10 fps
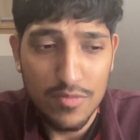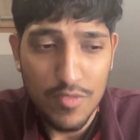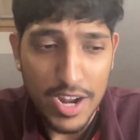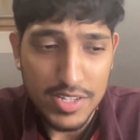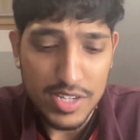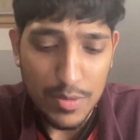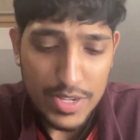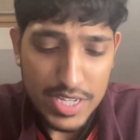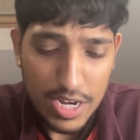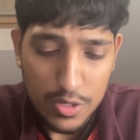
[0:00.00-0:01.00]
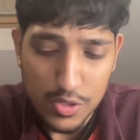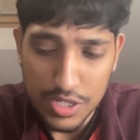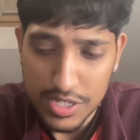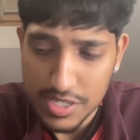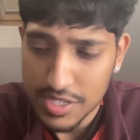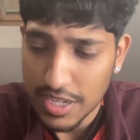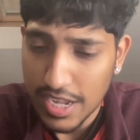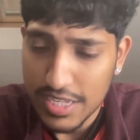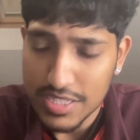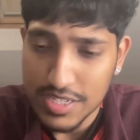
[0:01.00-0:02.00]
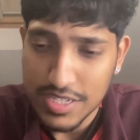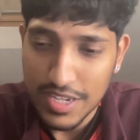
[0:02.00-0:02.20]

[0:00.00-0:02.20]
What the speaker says: right hand side where Salah usually is, and